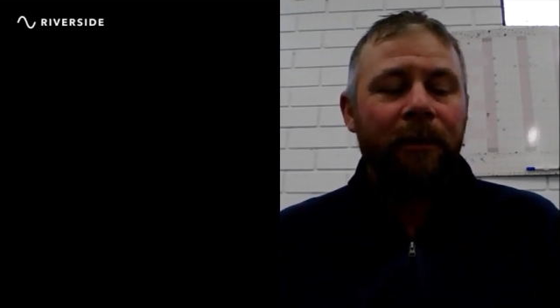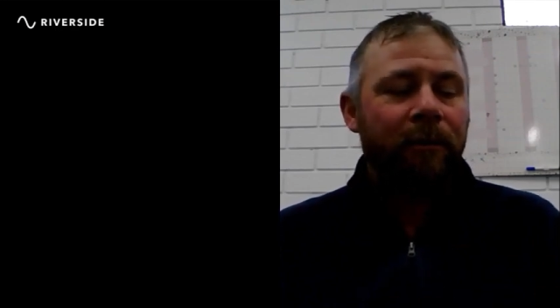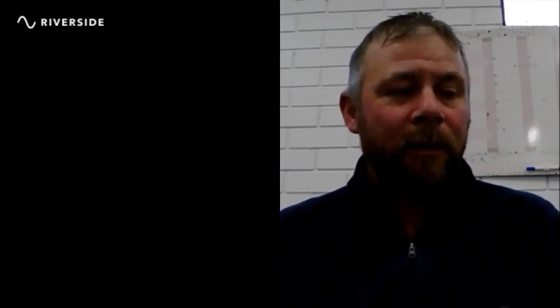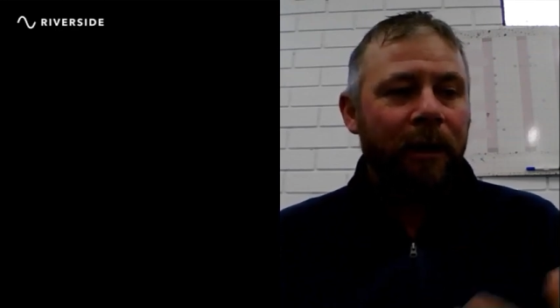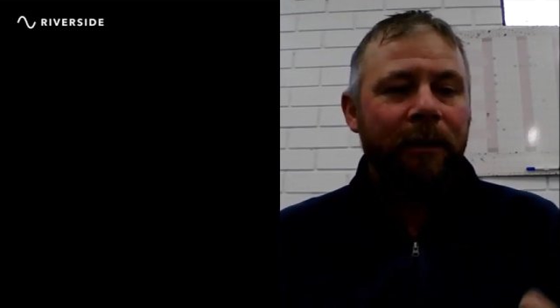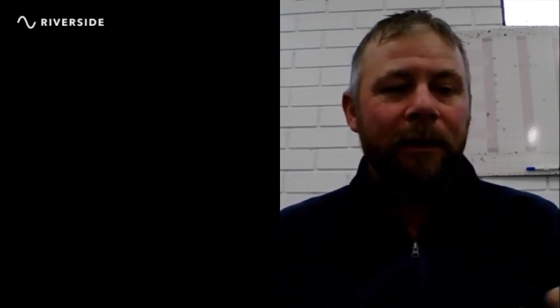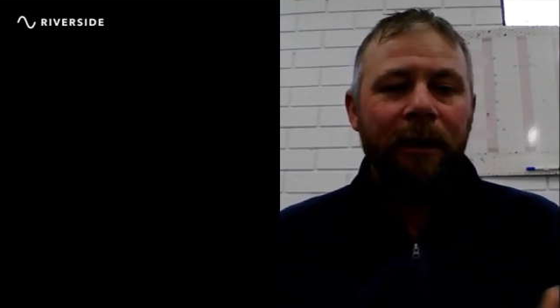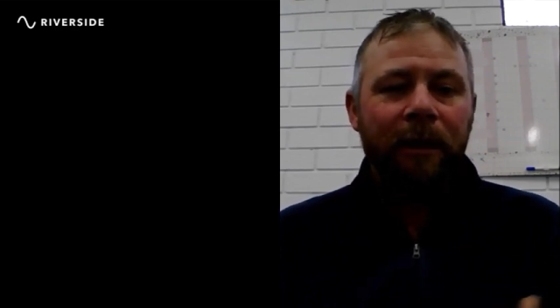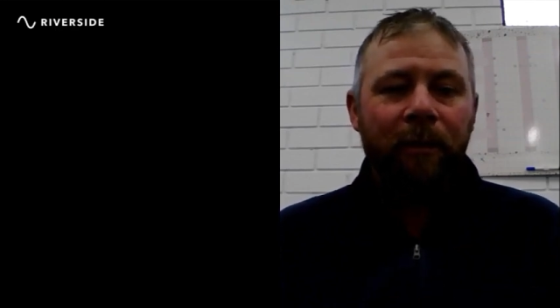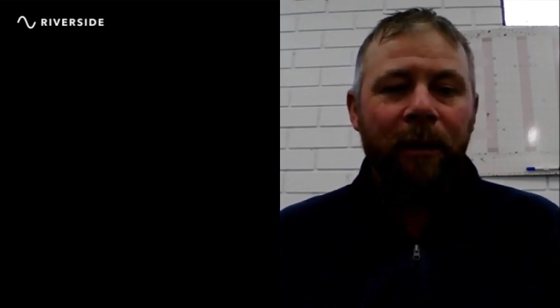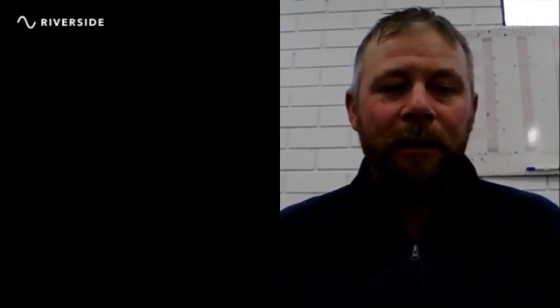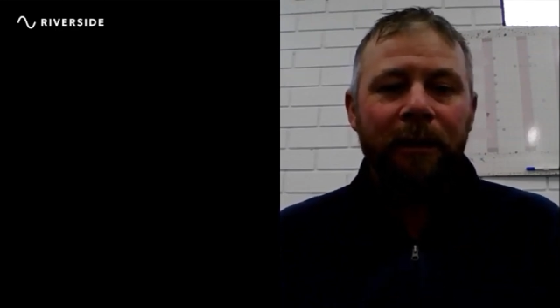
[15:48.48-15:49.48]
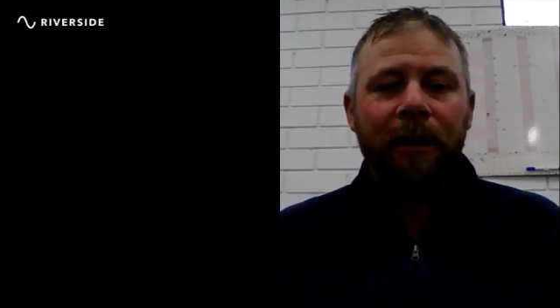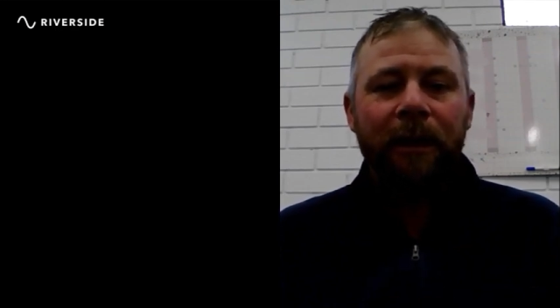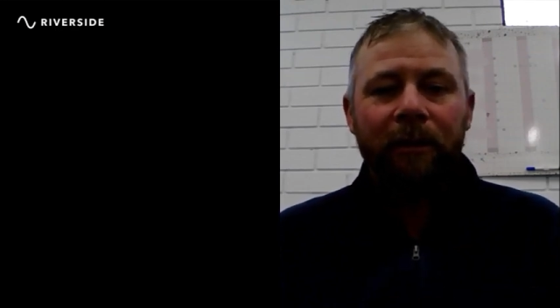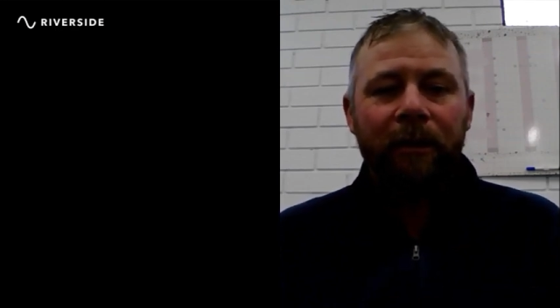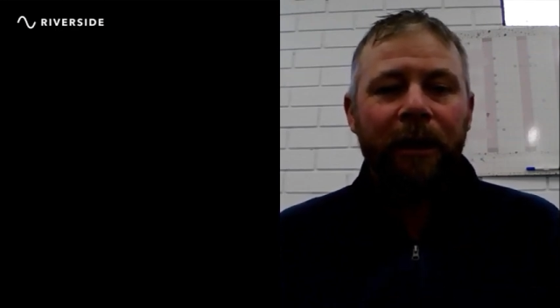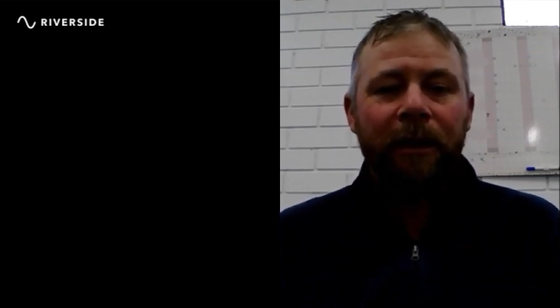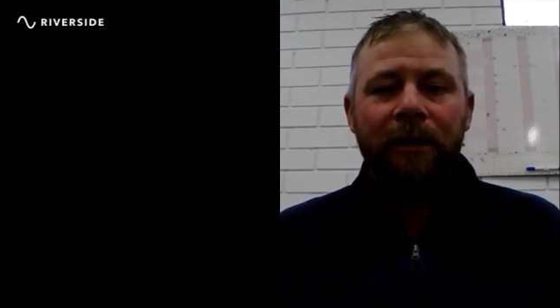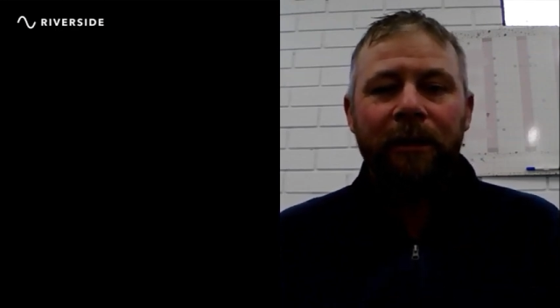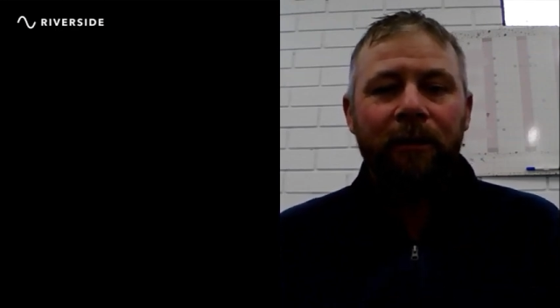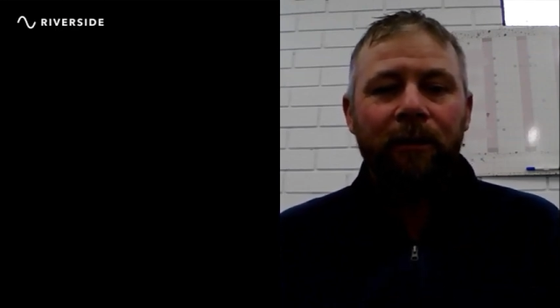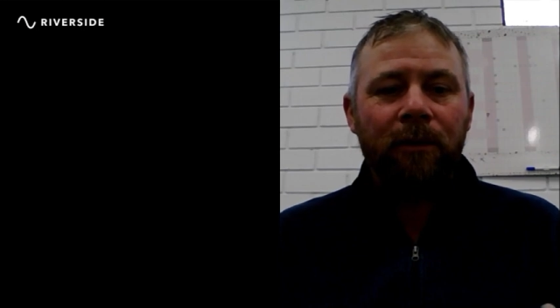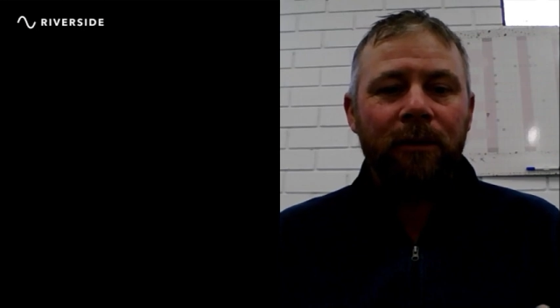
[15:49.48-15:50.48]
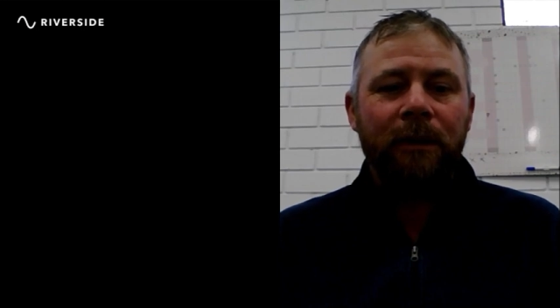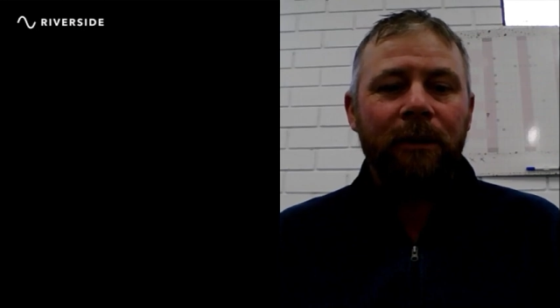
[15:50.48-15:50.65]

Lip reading: they're running down the paddock to go and catch their horse,